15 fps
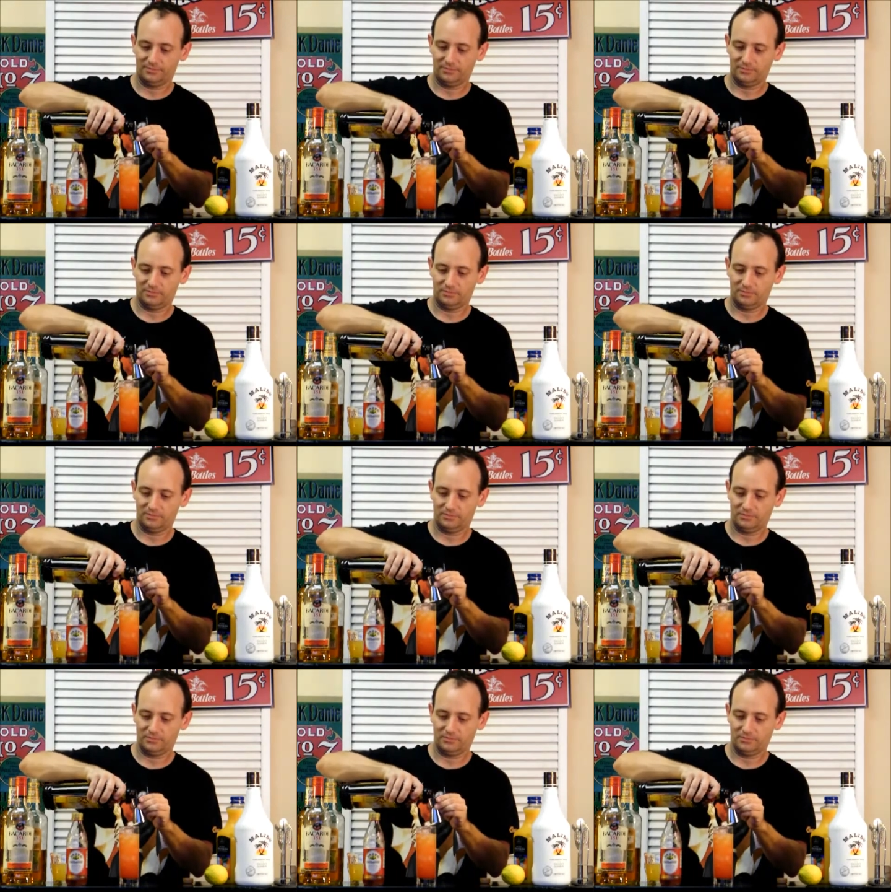
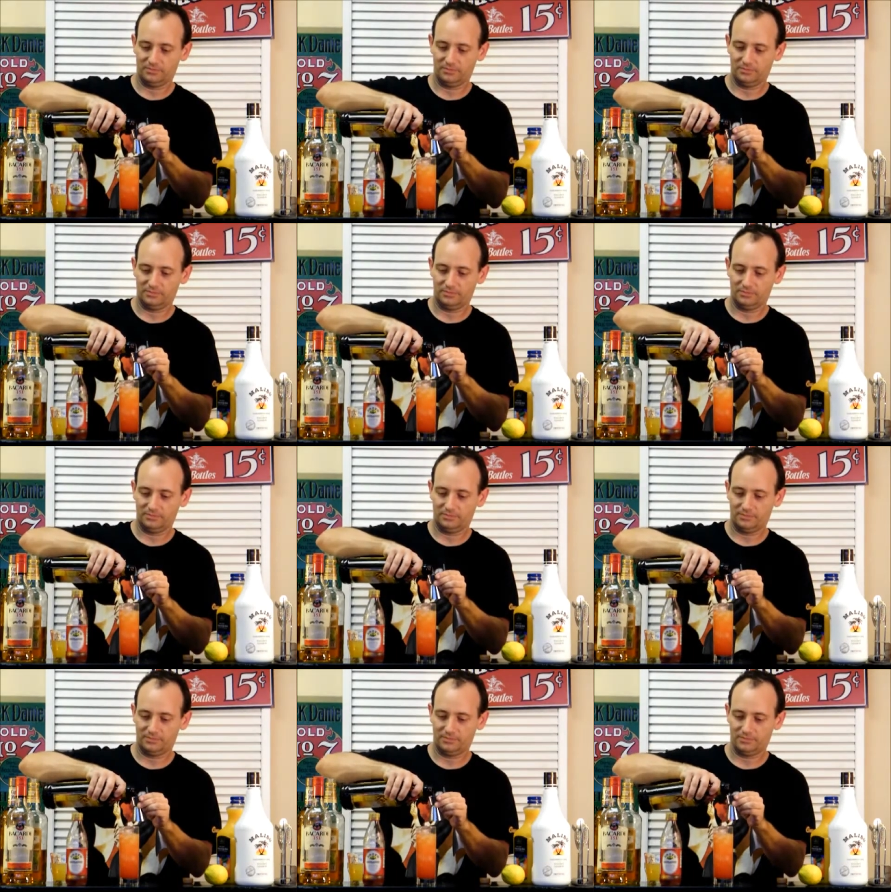
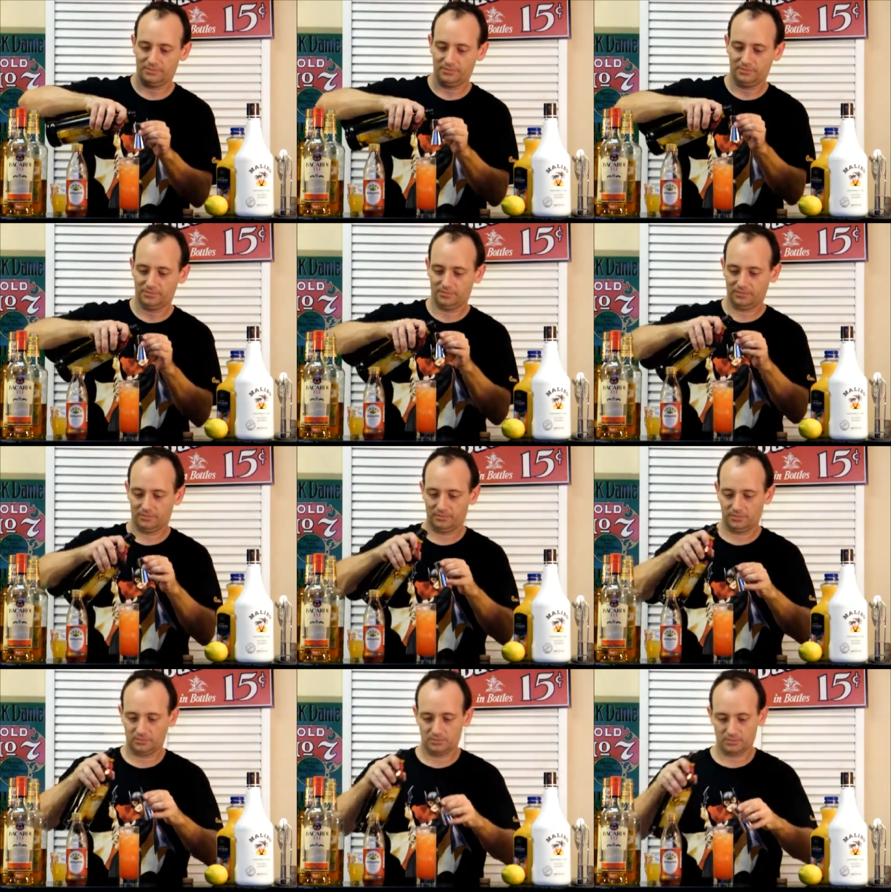
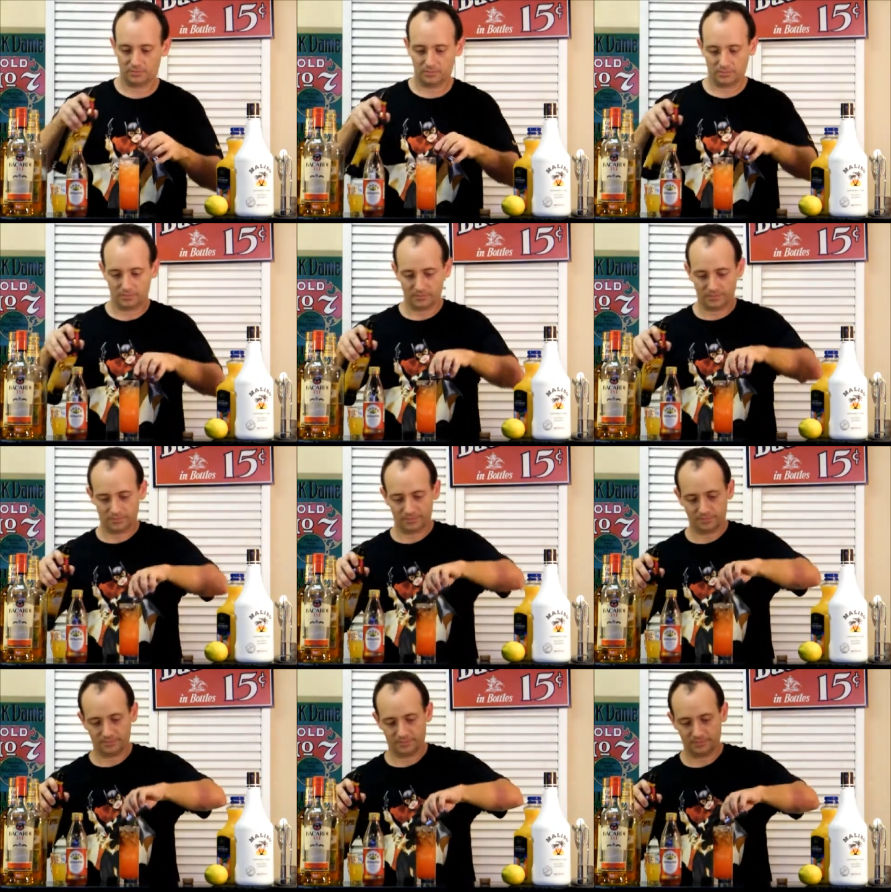
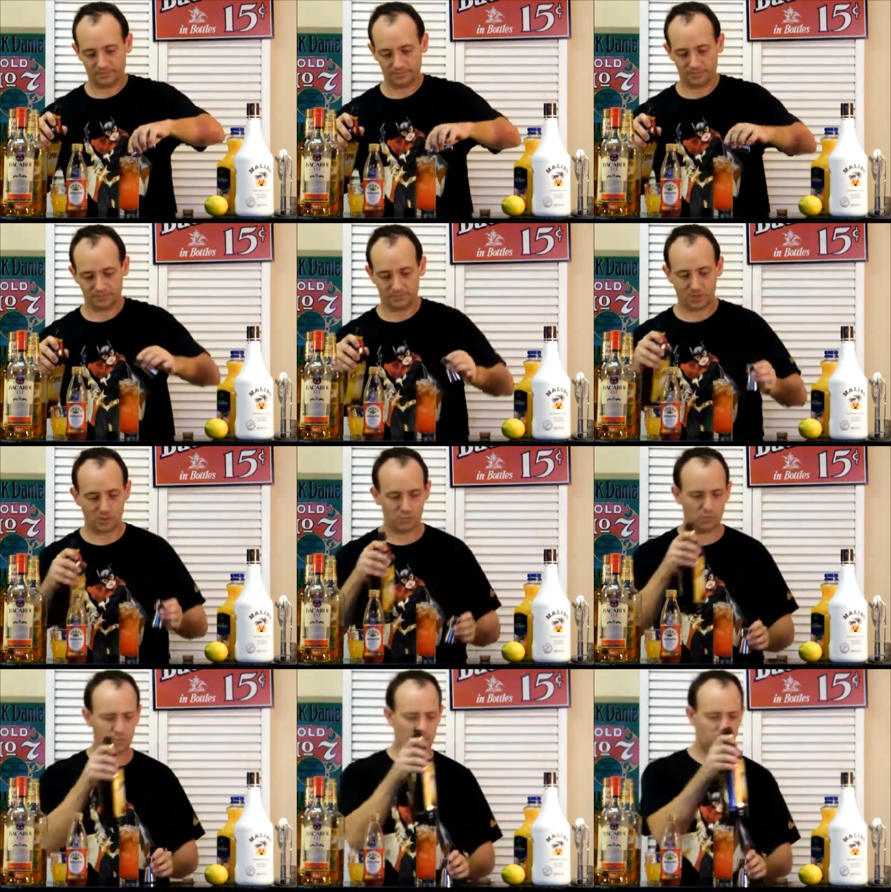
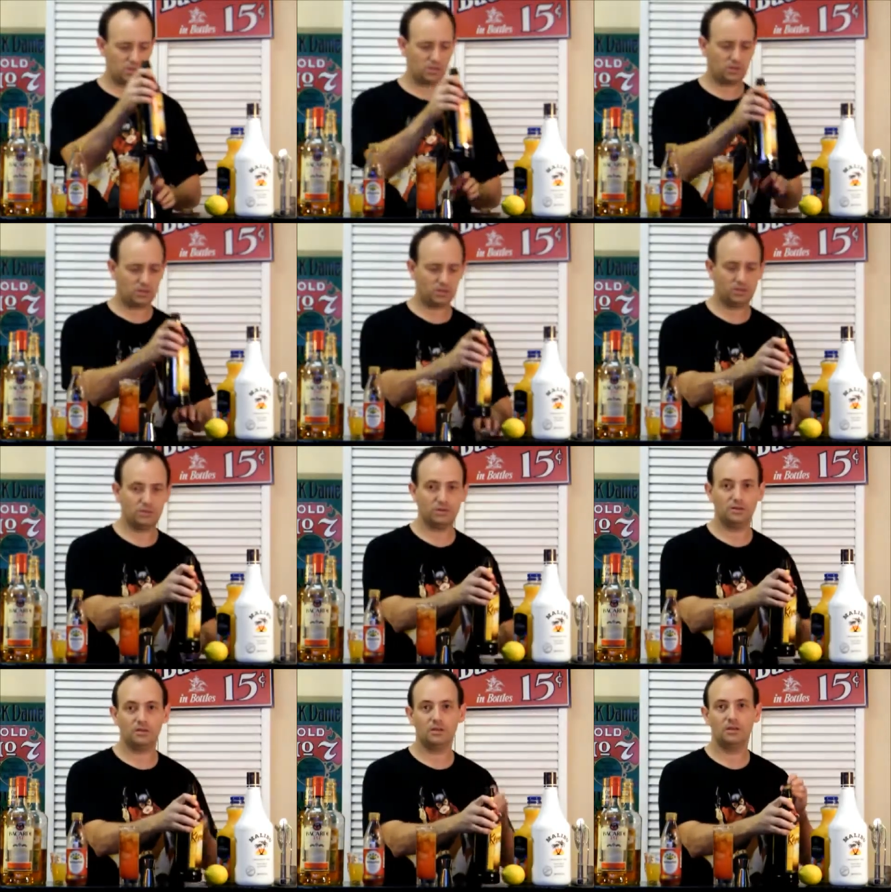
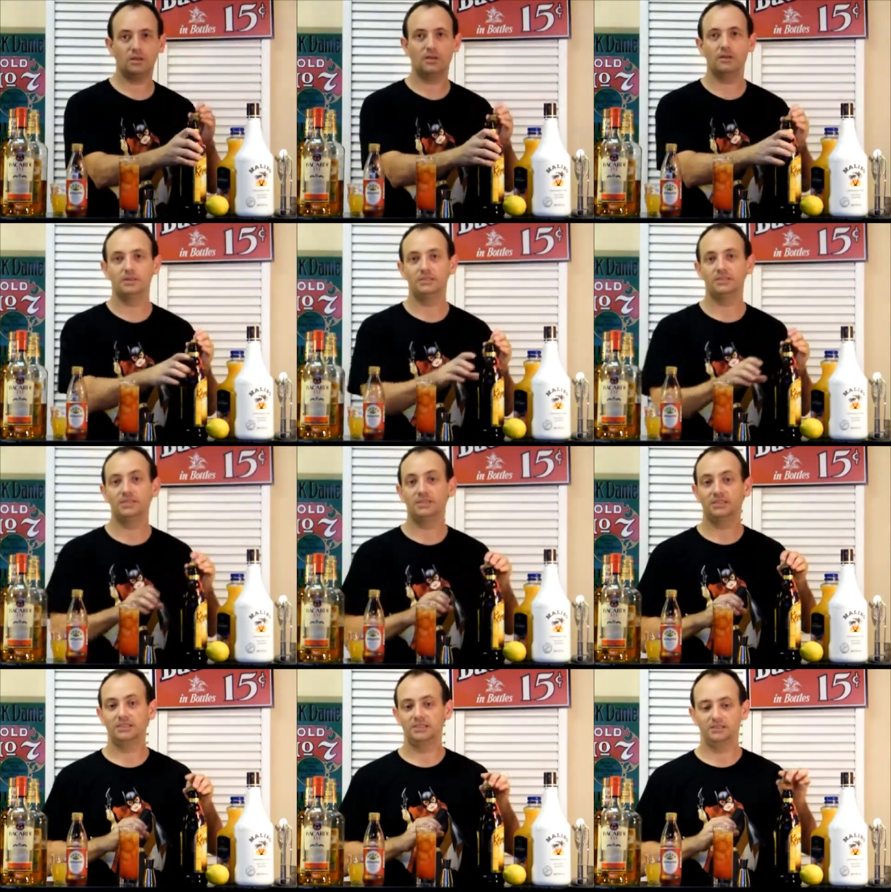
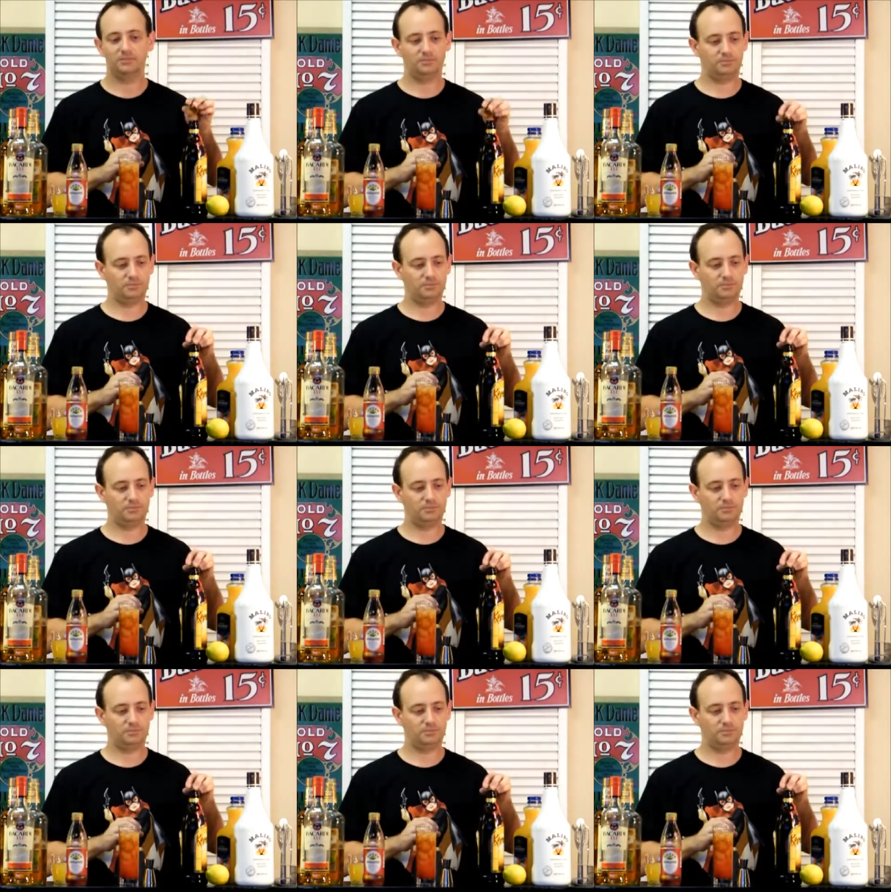(silence)